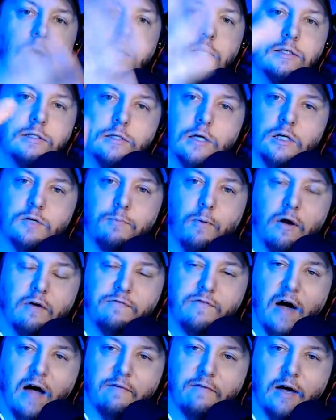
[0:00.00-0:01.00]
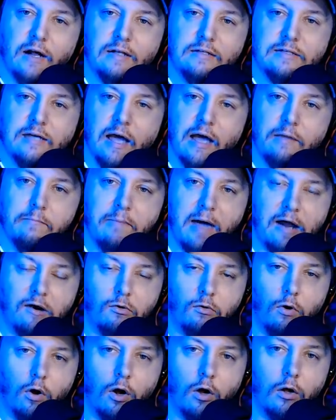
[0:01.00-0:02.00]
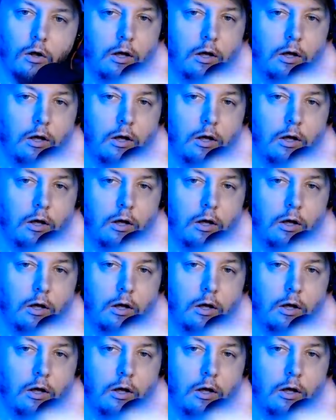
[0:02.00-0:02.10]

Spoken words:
6.5 out of 10, Battle Royal,